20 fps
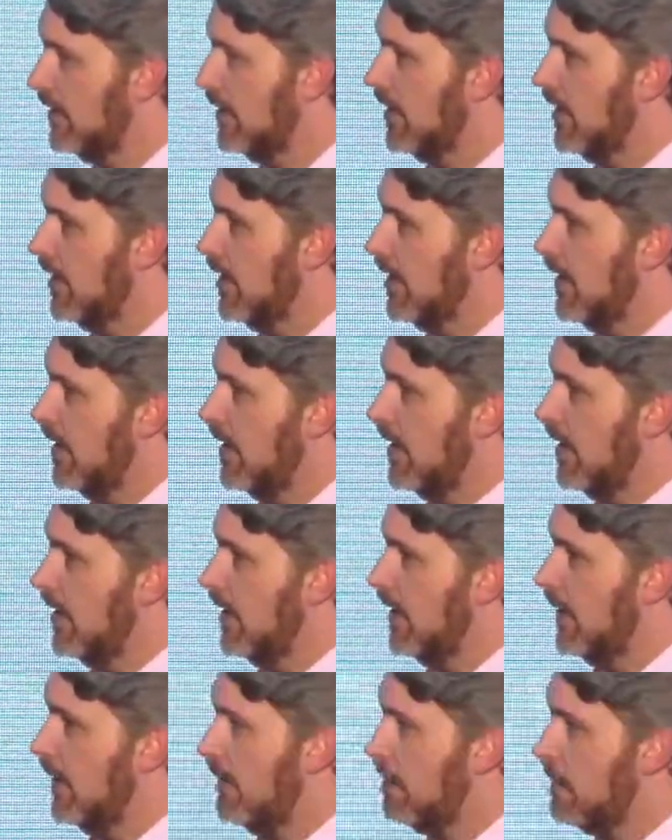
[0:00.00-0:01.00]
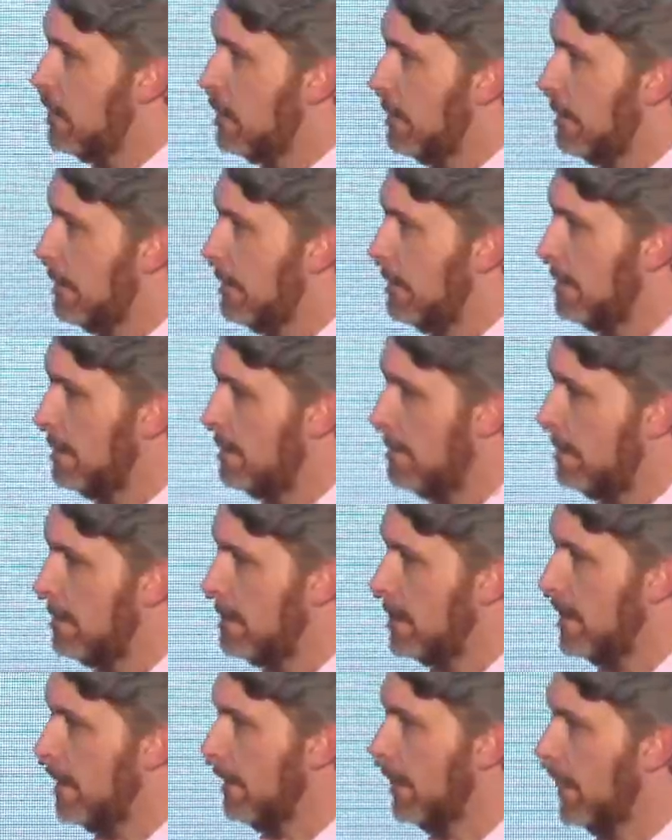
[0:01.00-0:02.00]
uh, contributor in the
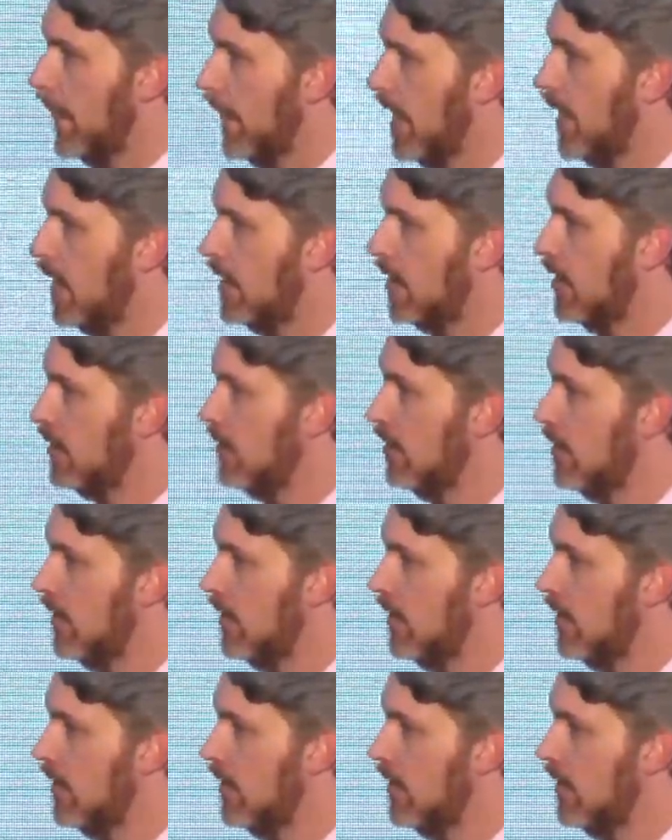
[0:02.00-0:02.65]
project of Django